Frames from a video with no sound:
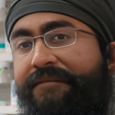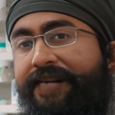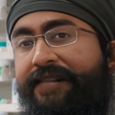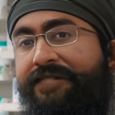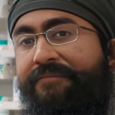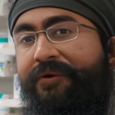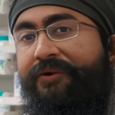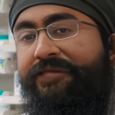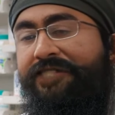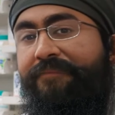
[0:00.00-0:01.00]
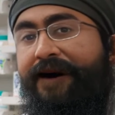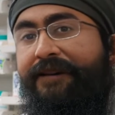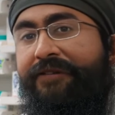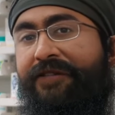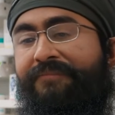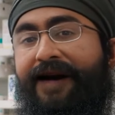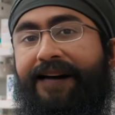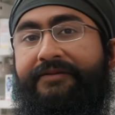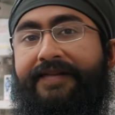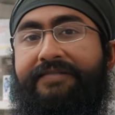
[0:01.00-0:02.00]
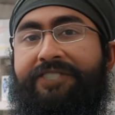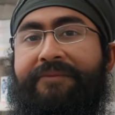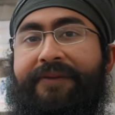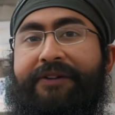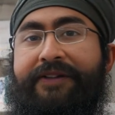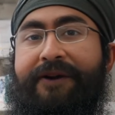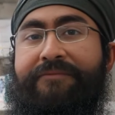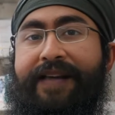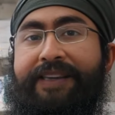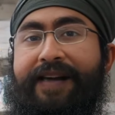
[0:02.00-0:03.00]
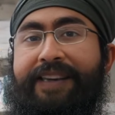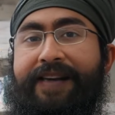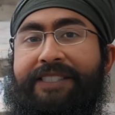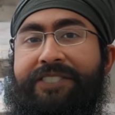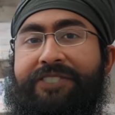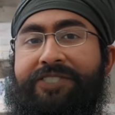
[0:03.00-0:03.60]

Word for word: It is important to monitor the pattern and severity of dengue cases